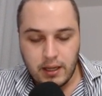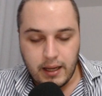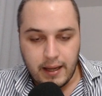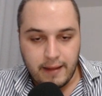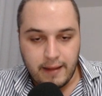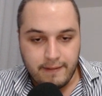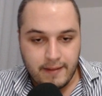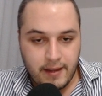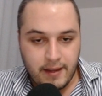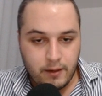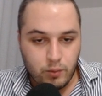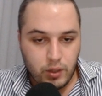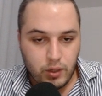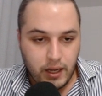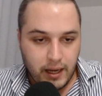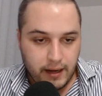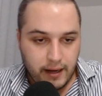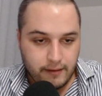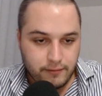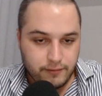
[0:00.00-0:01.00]
And then we
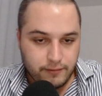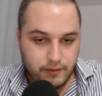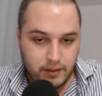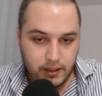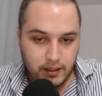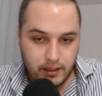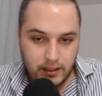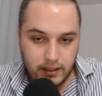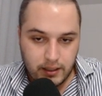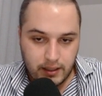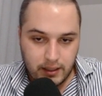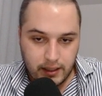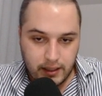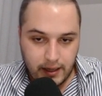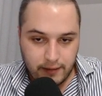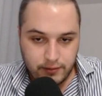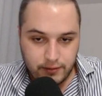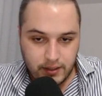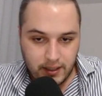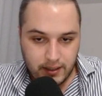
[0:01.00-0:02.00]
have,
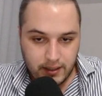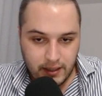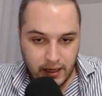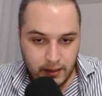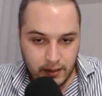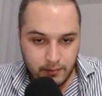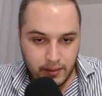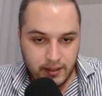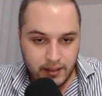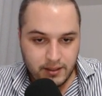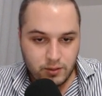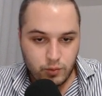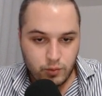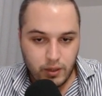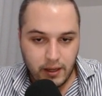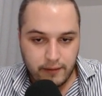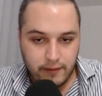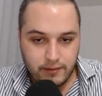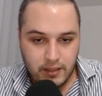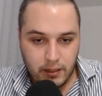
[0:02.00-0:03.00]
after 9 months, we
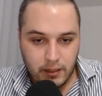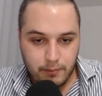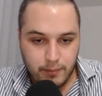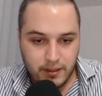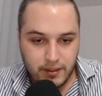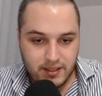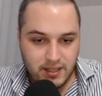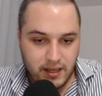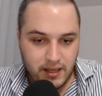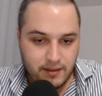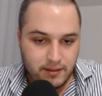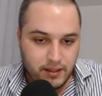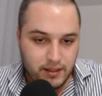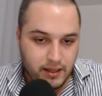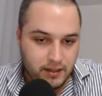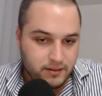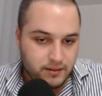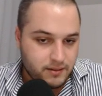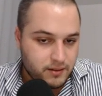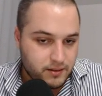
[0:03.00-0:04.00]
have 10%
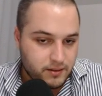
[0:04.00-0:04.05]
and